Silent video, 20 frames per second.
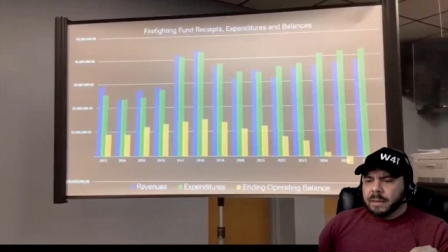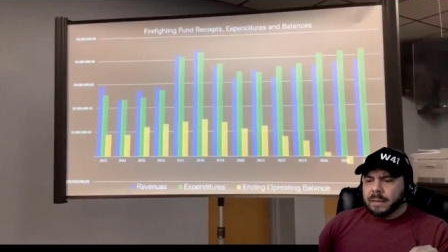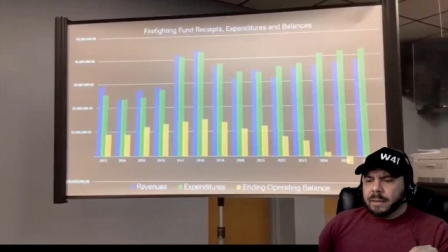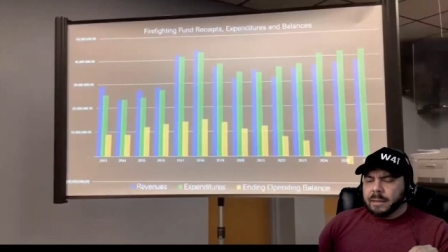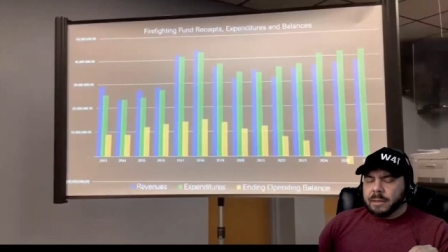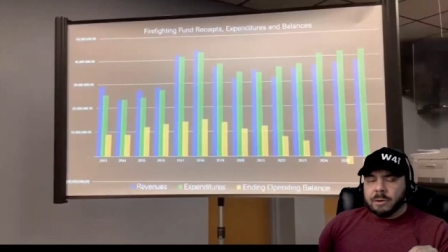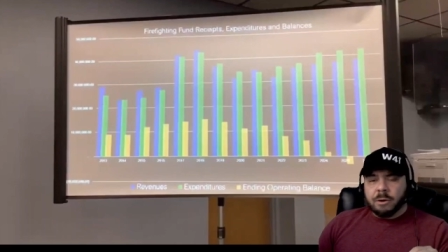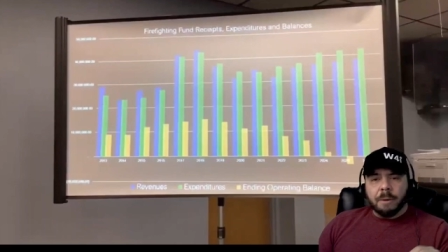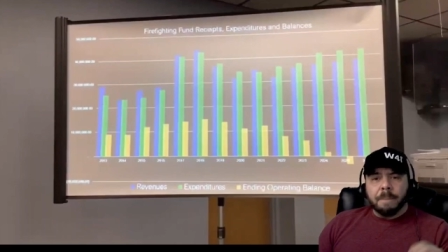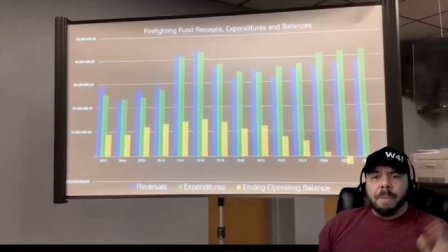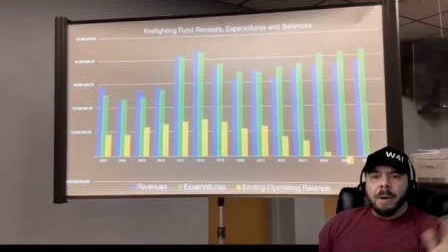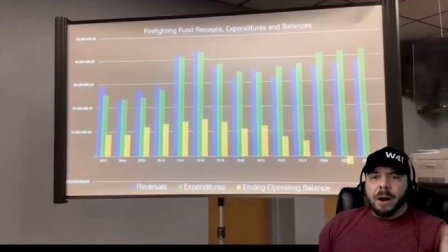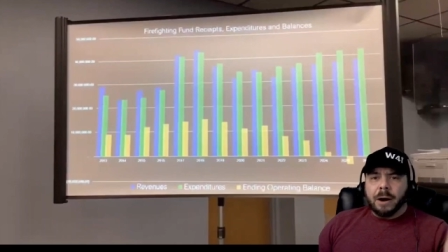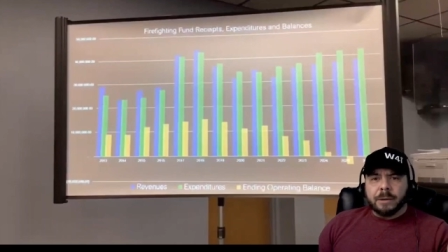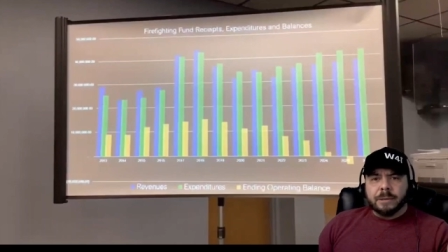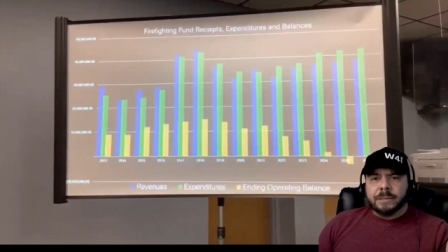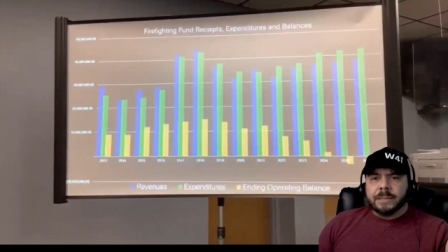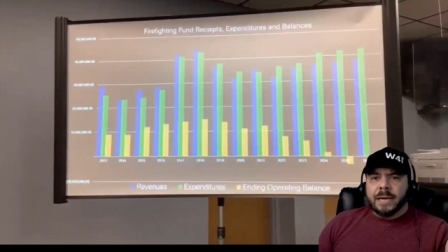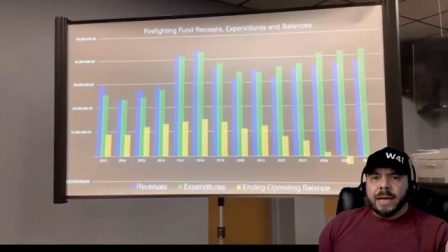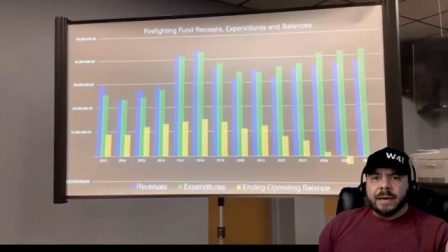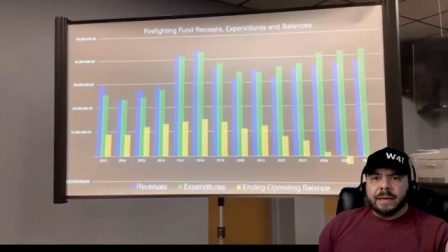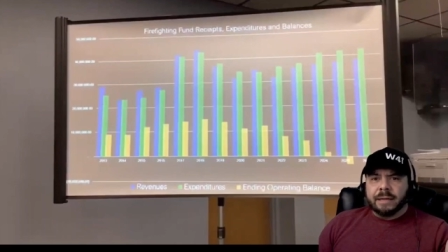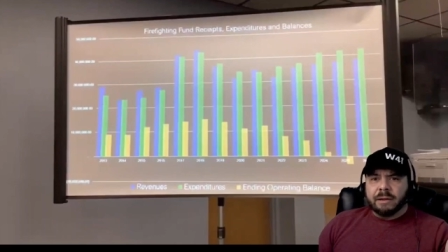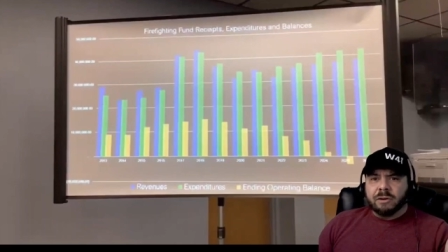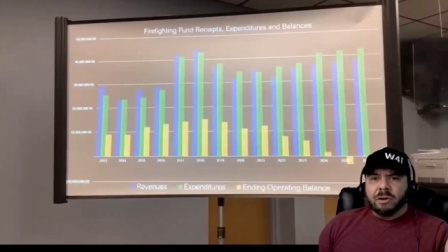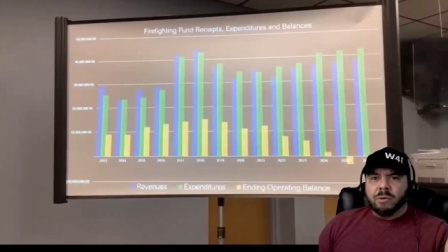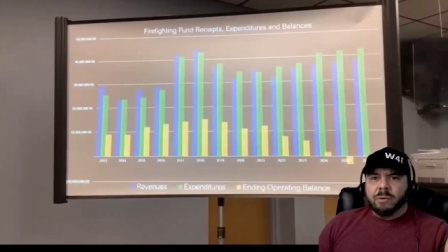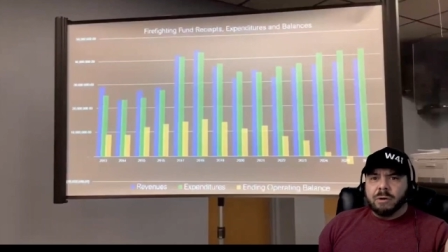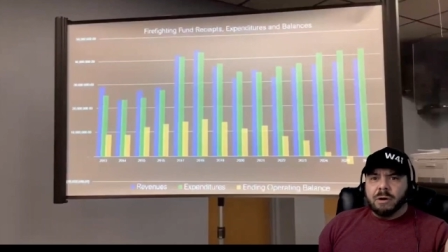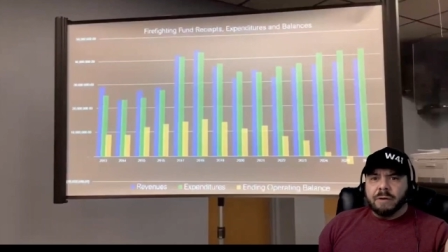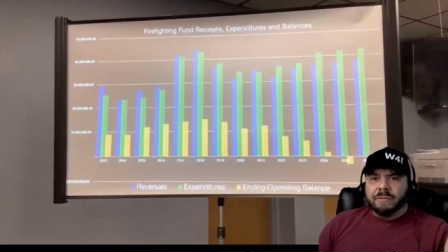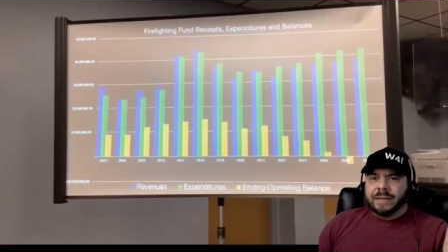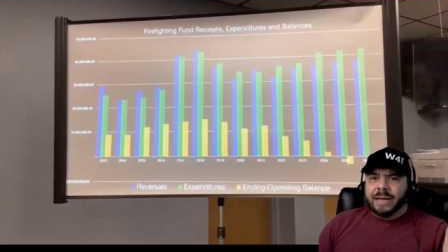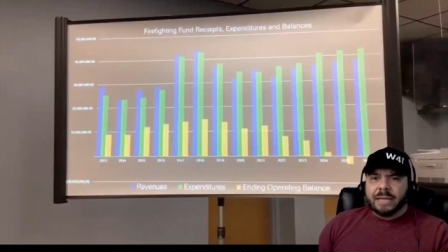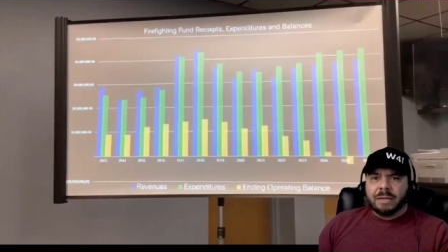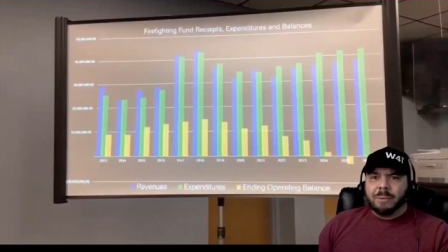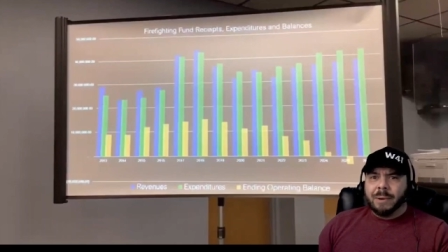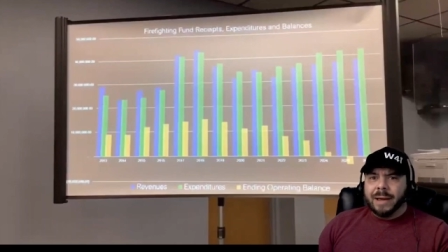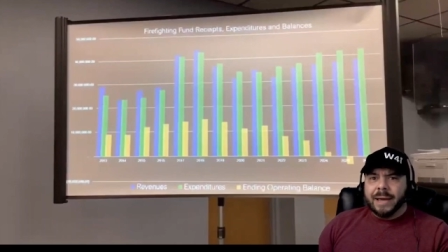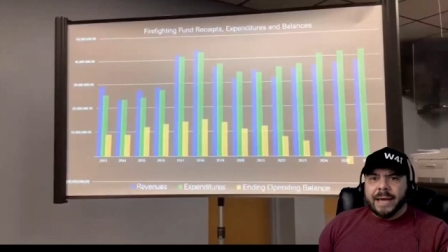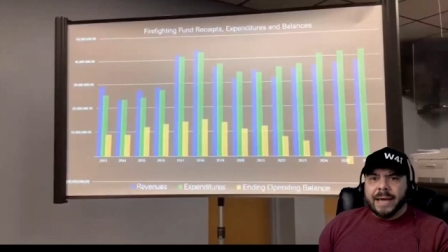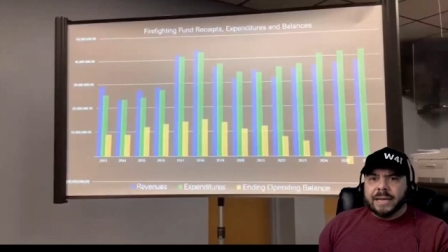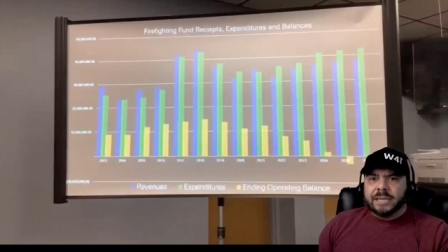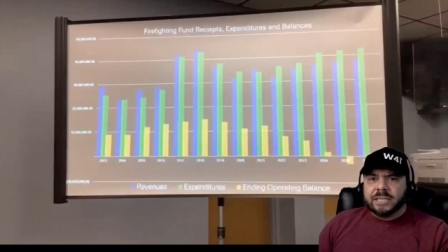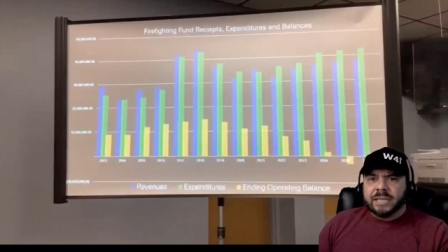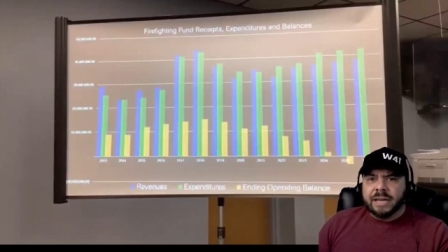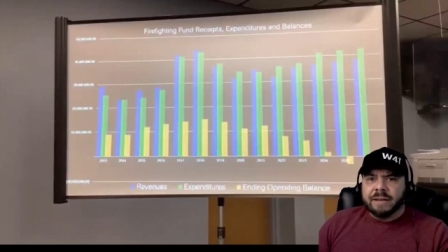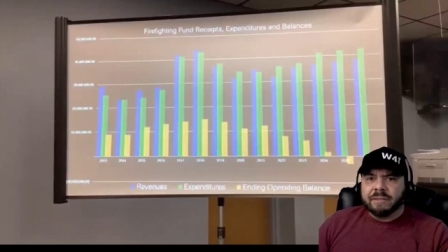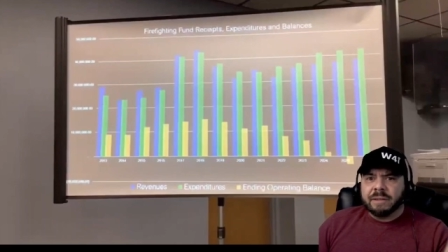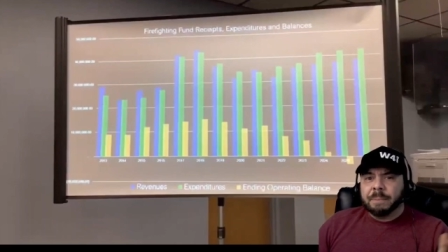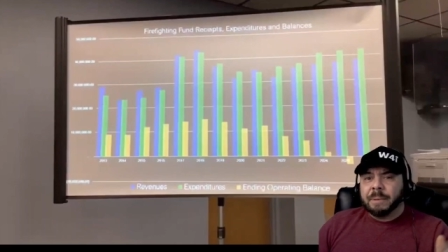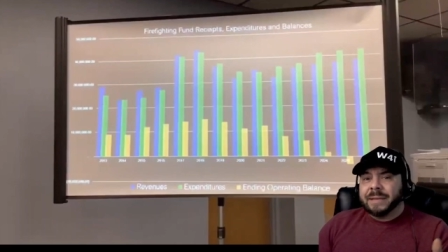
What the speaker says: your property tax is going off. That's why I hate TIFs.